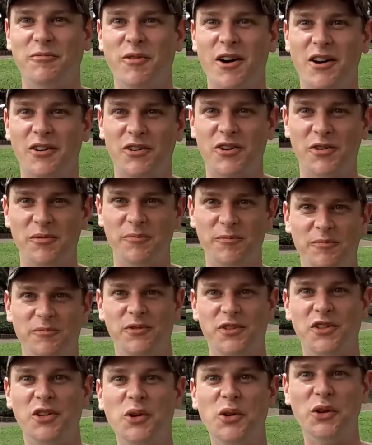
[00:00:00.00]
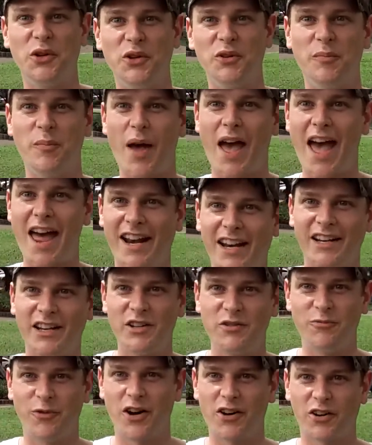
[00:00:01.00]
Welcome to
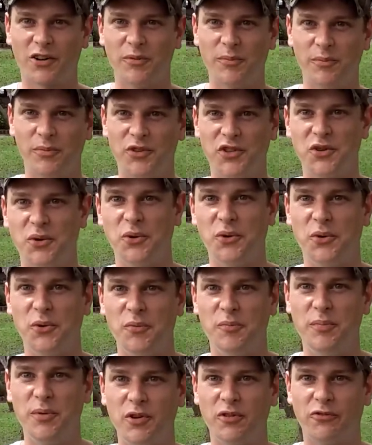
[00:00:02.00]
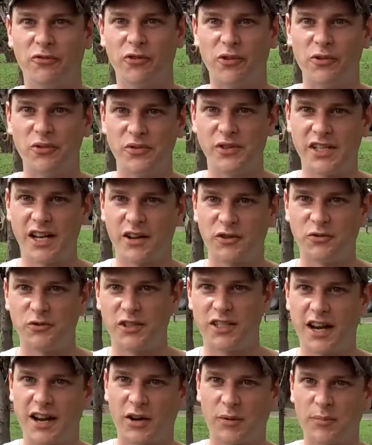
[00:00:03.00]
humanity. Welcome to beautiful
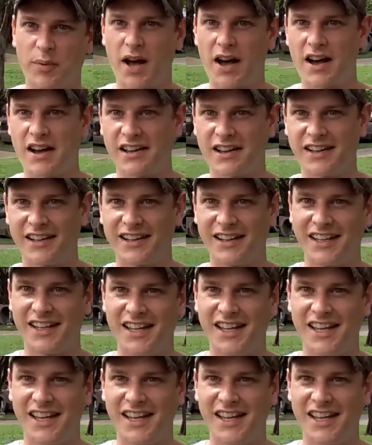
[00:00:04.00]
Jattajak Park